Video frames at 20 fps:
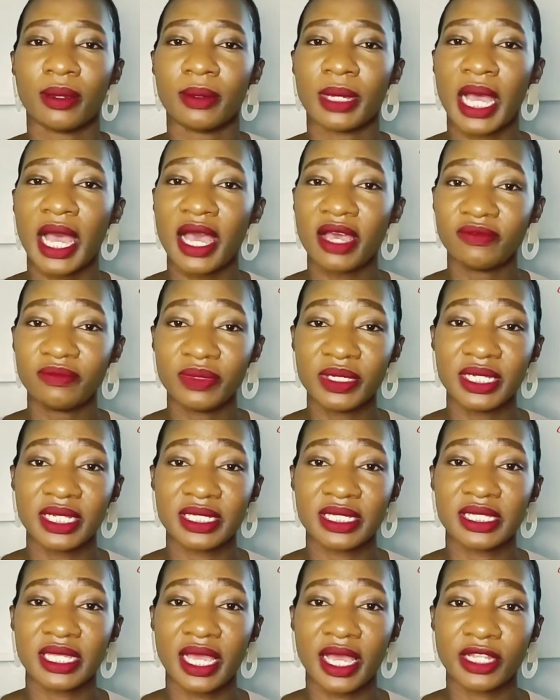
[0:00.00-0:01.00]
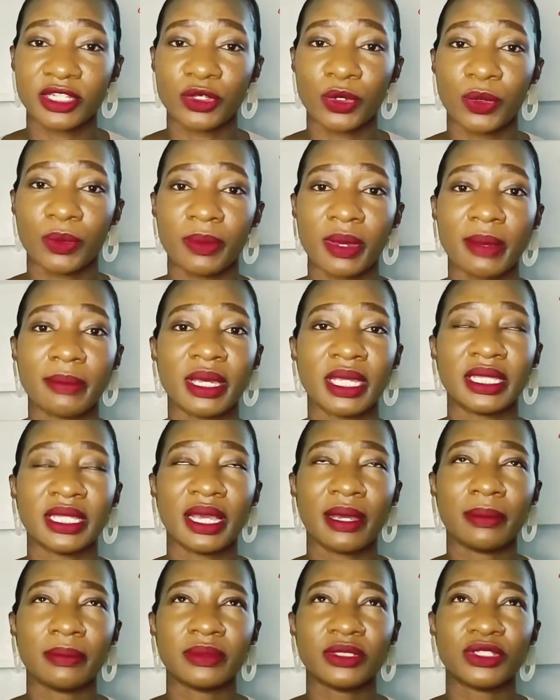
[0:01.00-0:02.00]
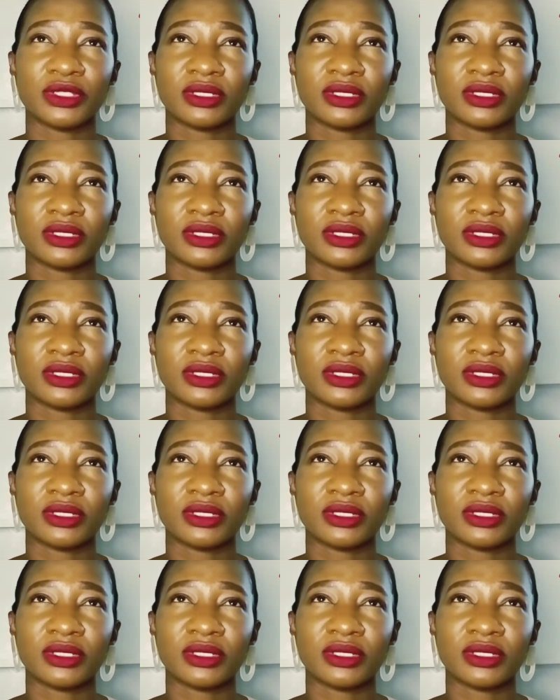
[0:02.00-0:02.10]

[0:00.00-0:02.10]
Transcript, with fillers: i've been a stay-at-home mom and there are